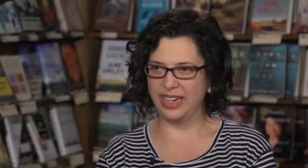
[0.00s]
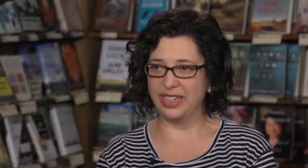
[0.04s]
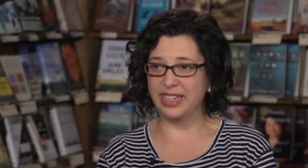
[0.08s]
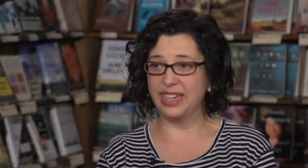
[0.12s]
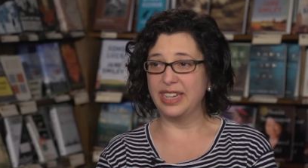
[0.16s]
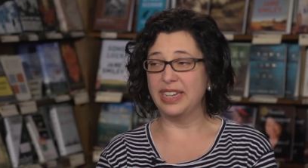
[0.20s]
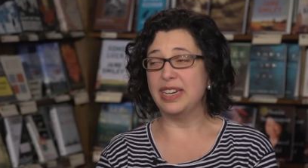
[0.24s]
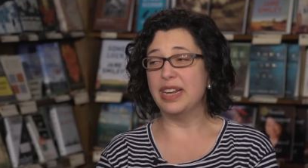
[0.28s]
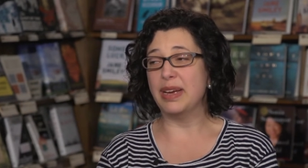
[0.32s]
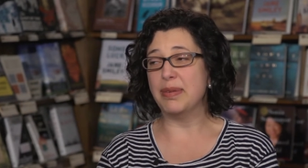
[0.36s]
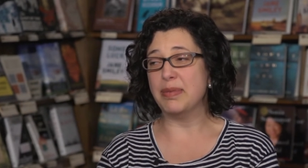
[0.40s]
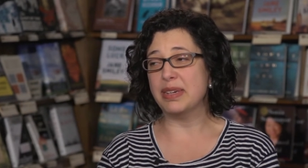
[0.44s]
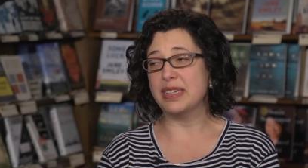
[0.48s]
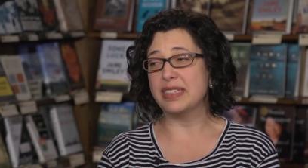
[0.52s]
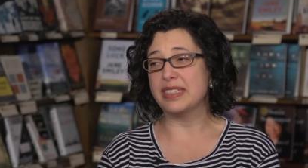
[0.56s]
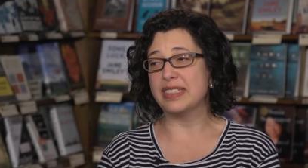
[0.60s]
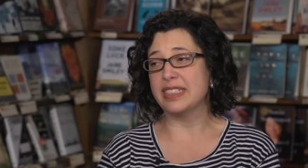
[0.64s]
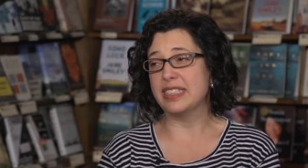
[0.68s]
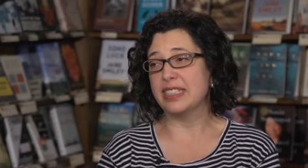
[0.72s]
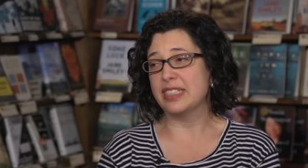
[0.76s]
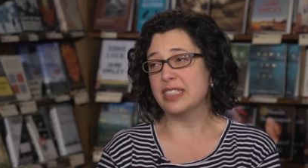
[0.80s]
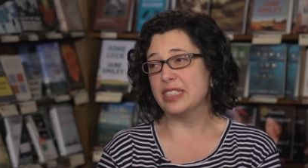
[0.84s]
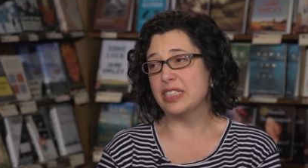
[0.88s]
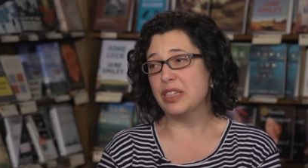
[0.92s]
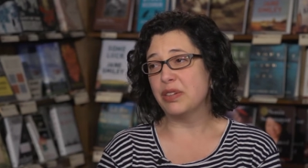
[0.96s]
and
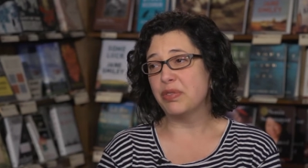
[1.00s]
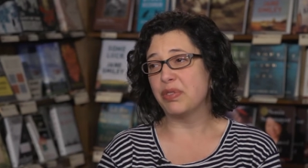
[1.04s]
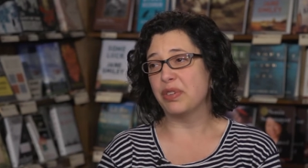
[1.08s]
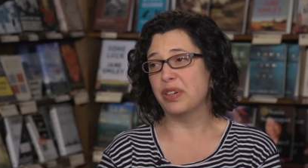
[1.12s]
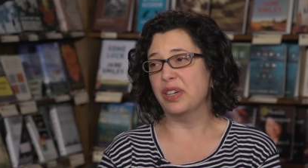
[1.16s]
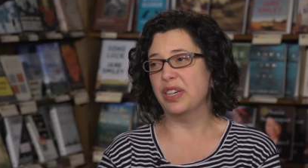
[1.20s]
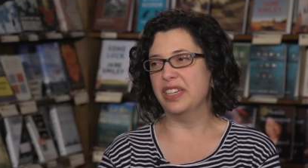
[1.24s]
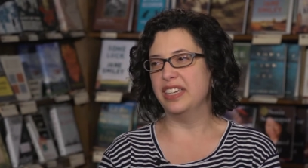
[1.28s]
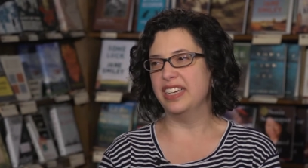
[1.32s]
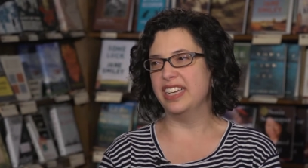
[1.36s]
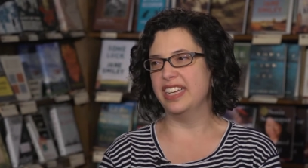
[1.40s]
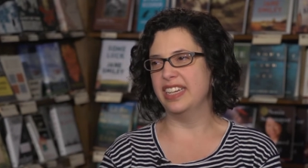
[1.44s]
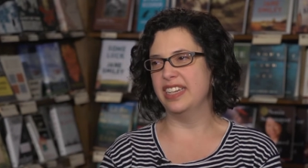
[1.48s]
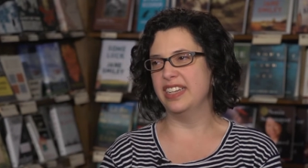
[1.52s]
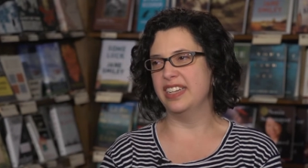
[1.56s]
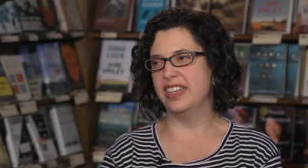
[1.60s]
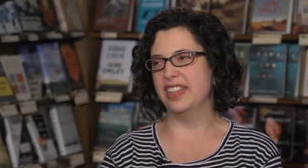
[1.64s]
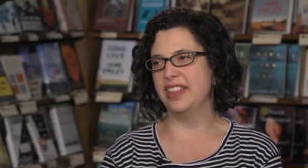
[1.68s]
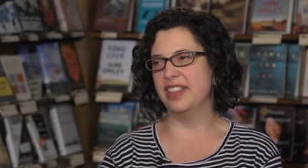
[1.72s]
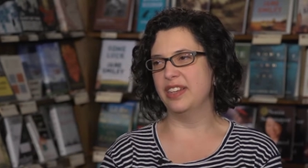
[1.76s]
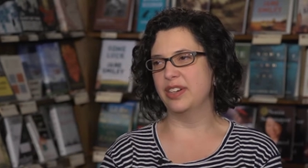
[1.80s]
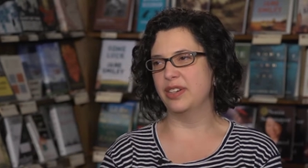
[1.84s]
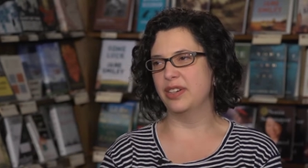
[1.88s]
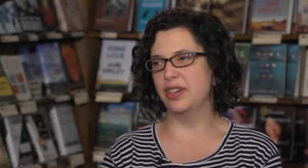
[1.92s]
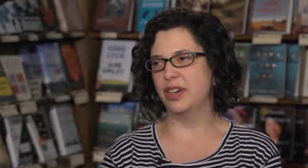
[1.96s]
it's different, and
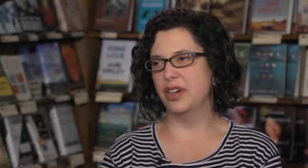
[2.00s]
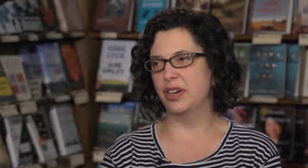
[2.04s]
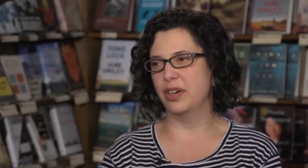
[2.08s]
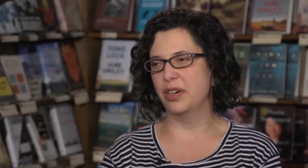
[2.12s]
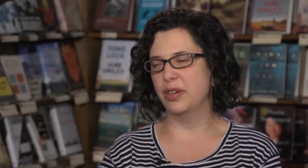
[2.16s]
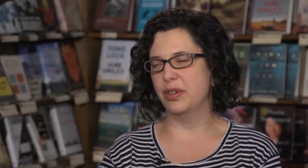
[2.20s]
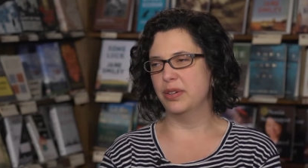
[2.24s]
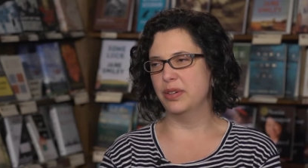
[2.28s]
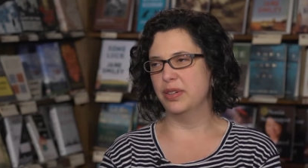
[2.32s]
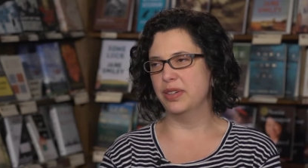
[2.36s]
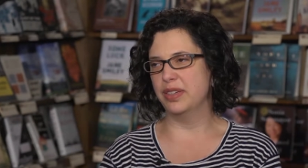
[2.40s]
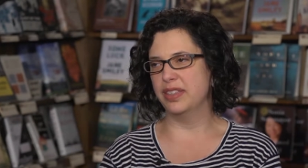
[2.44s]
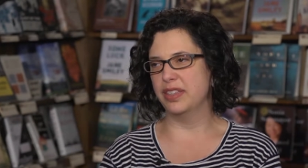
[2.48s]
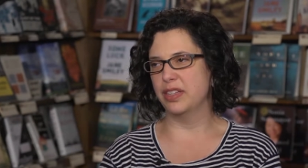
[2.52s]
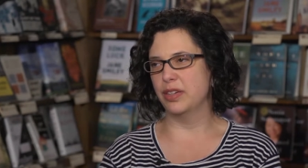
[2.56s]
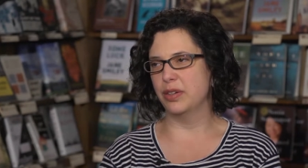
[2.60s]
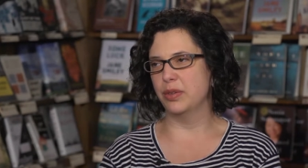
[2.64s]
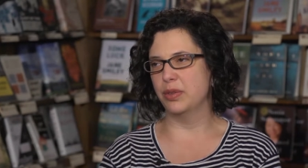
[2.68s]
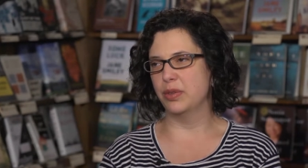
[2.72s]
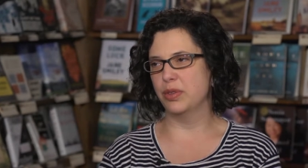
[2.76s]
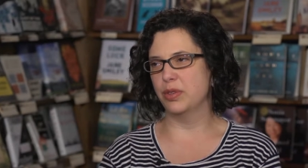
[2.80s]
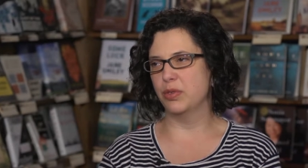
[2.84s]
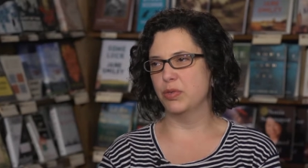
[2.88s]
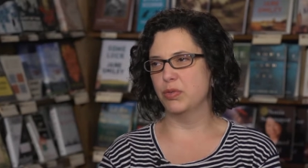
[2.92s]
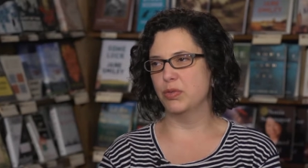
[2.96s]
there are
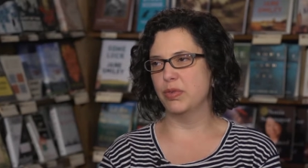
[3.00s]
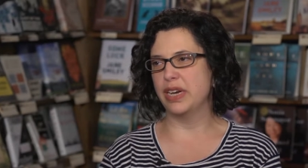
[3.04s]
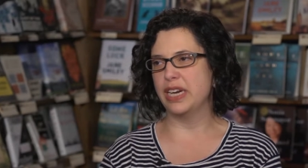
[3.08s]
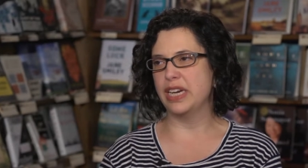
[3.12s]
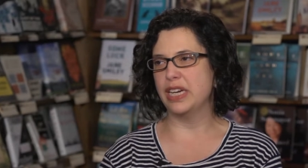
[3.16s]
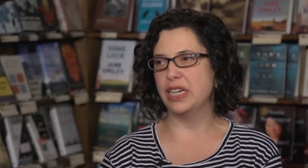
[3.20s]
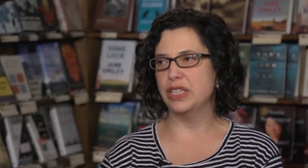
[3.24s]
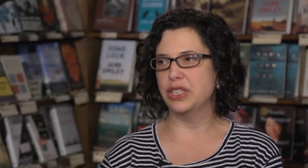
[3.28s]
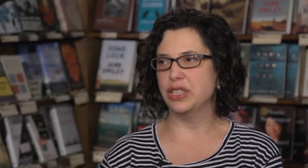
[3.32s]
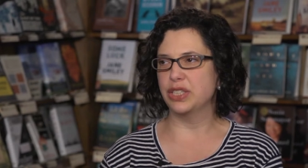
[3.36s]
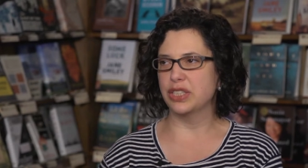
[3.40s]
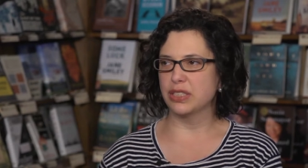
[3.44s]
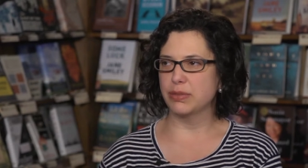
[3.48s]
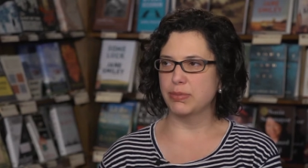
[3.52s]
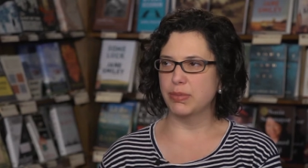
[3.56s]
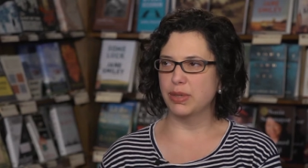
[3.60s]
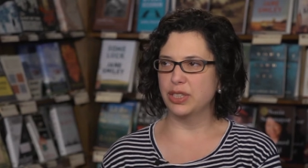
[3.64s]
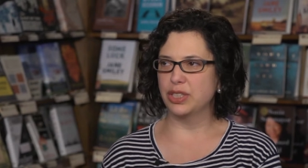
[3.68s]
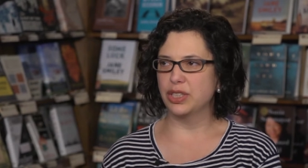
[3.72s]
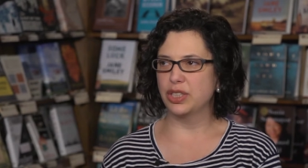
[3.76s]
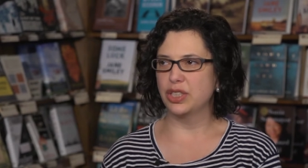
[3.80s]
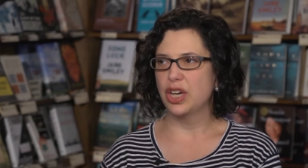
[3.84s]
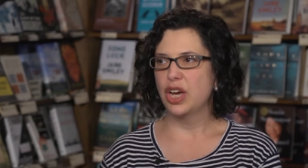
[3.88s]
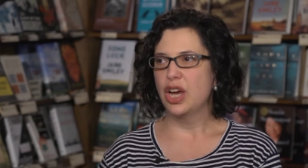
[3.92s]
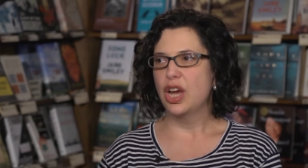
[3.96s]
the range is
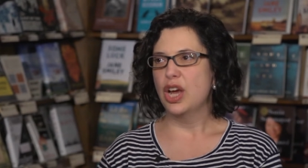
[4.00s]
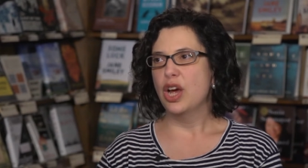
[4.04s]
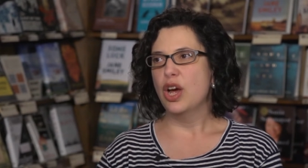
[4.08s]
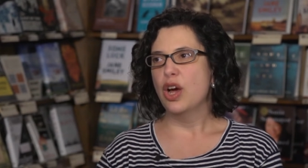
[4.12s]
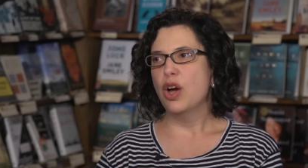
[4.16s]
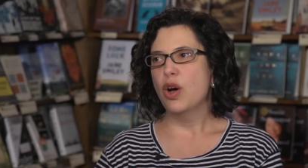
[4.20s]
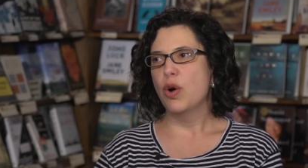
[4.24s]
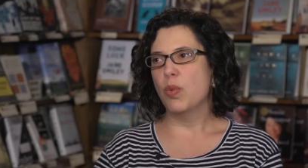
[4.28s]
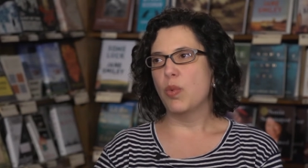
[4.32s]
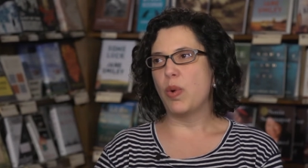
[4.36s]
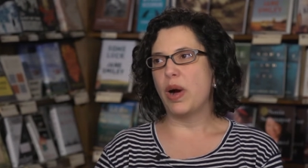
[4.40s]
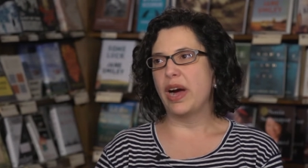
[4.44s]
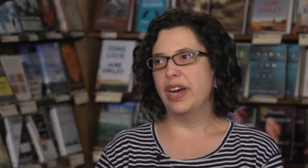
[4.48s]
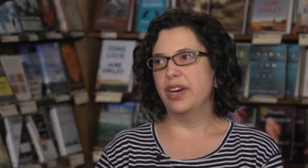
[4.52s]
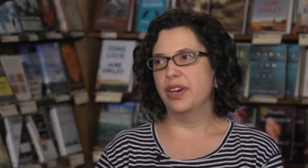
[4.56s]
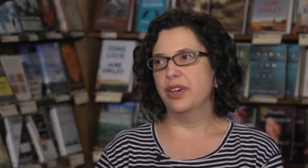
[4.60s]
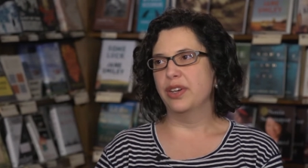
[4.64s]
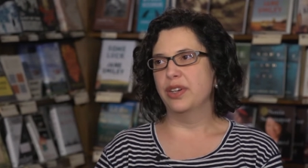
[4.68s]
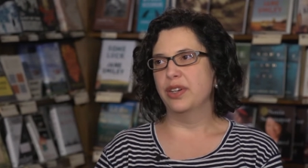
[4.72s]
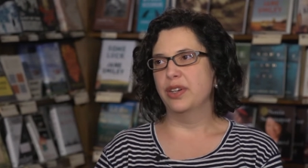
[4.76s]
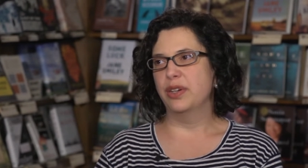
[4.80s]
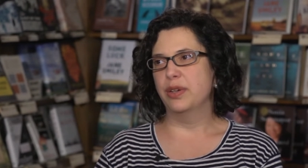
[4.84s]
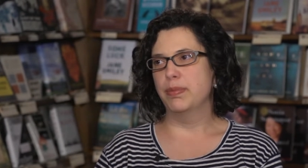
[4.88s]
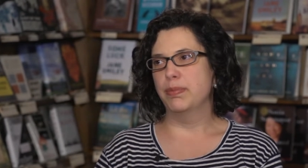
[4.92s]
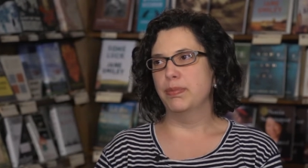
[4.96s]
much
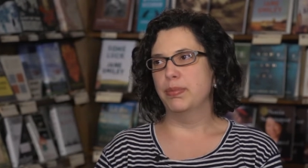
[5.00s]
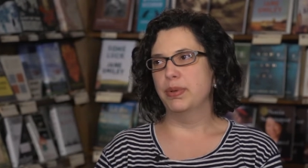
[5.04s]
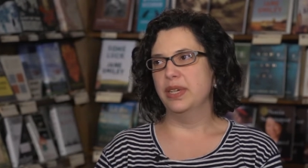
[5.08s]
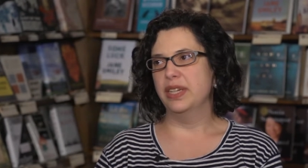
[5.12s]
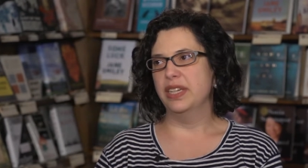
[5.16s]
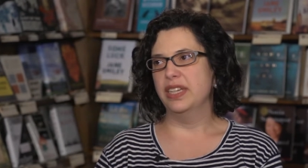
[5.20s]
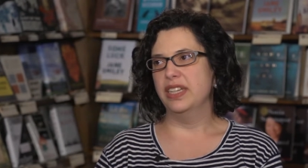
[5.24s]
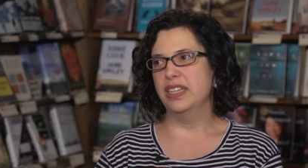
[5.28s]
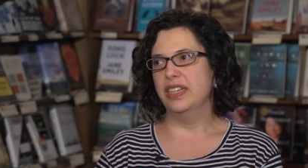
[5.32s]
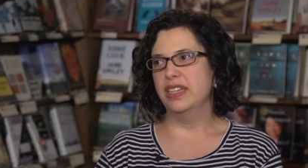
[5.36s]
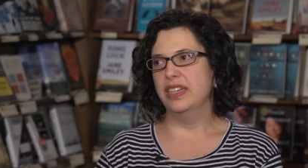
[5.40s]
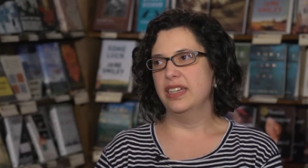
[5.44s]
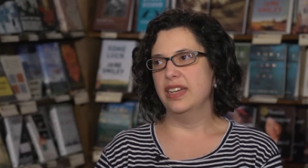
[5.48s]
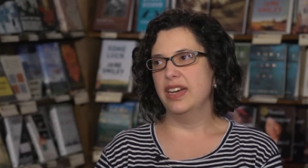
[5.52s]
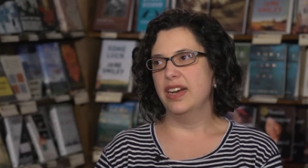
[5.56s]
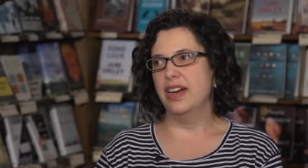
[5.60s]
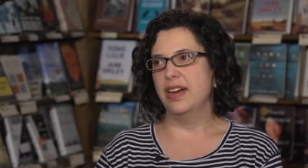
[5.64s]
wider, but